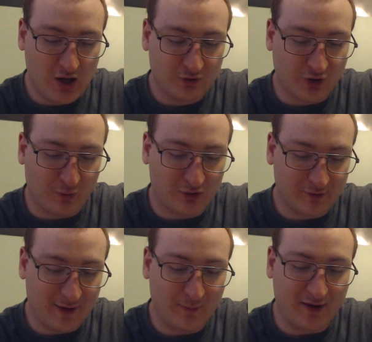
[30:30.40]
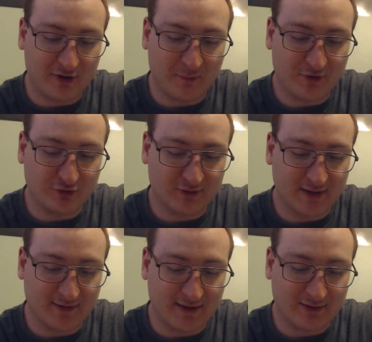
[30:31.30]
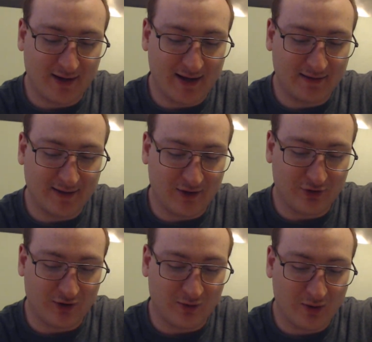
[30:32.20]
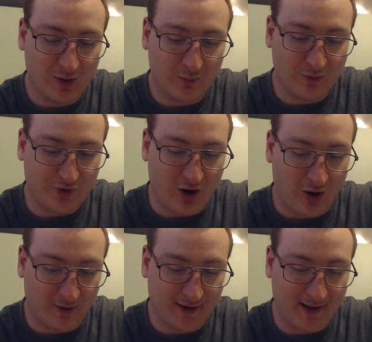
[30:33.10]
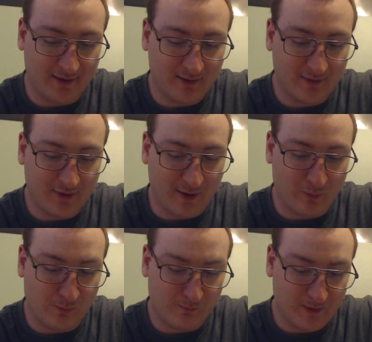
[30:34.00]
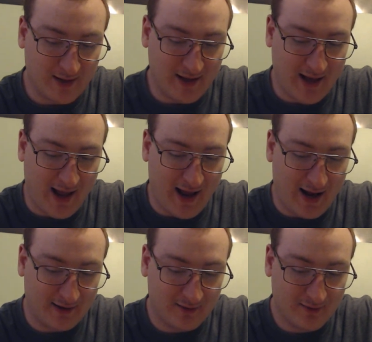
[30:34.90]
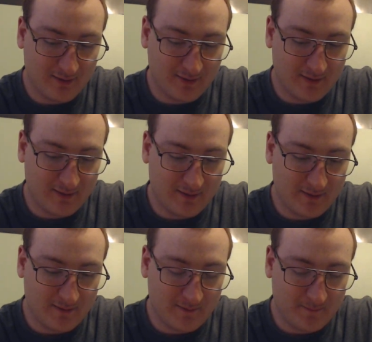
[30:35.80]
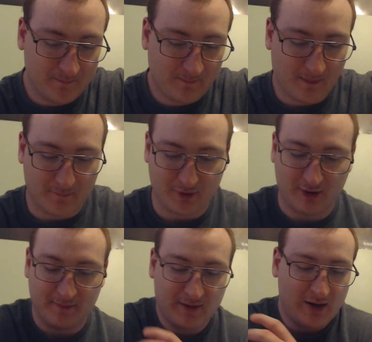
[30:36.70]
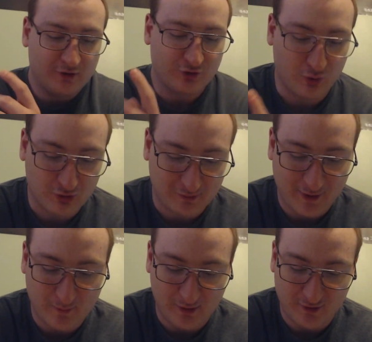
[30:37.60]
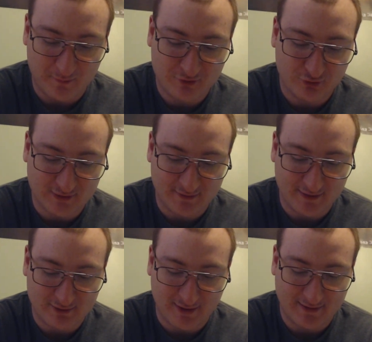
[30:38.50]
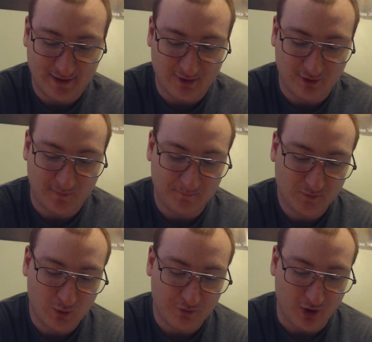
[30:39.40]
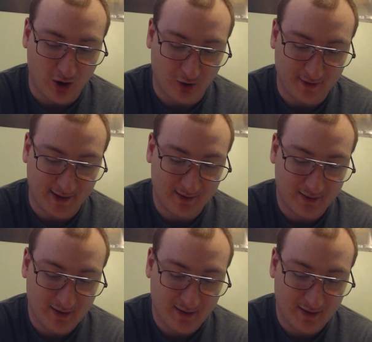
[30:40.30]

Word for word: Toa Ray Williams looked at Nikolai and Nathan with a heartache that he had. Sorry. Toa Ray Williams looked at Nikolai and Nathan with a heartache